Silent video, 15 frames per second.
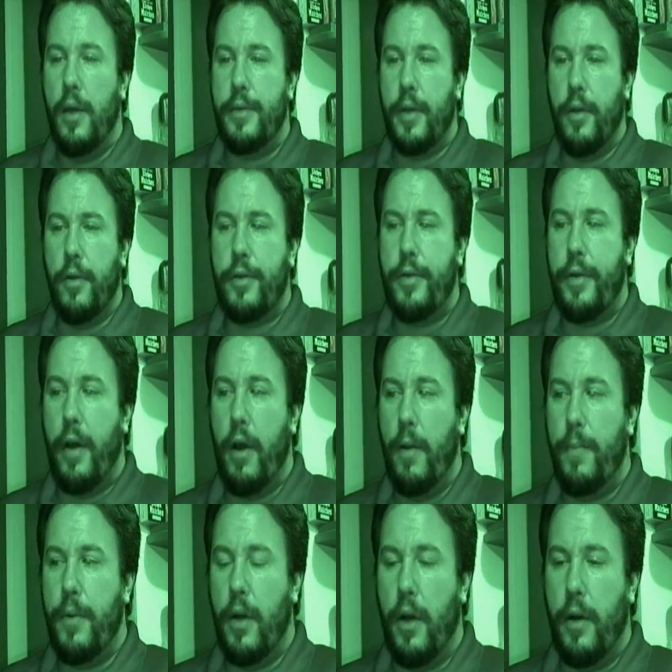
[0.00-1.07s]
He said, look
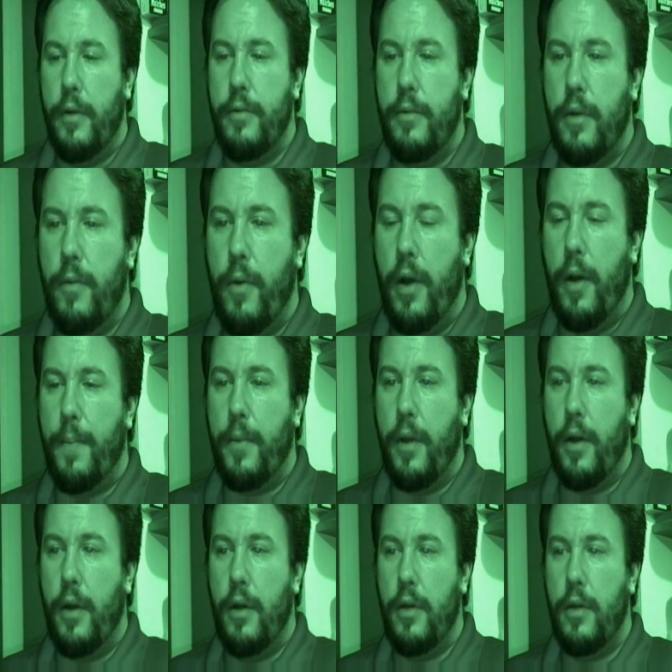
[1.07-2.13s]
sharp, you know. I went up
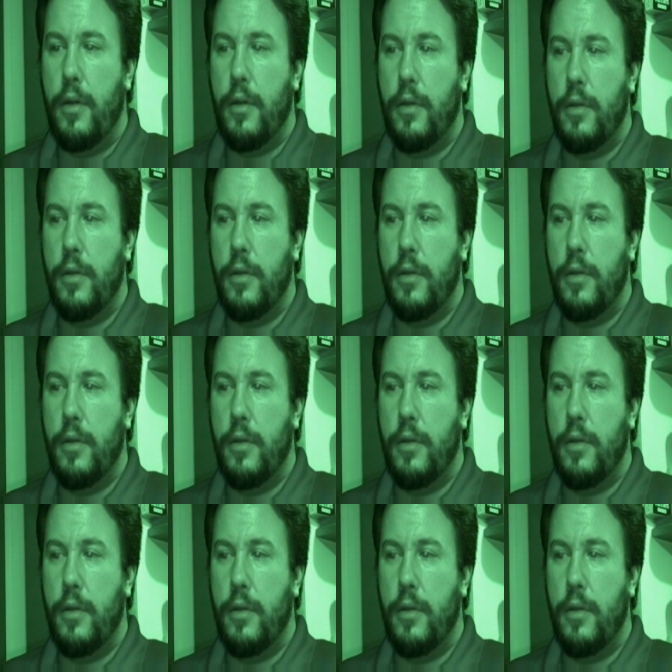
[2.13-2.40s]
there.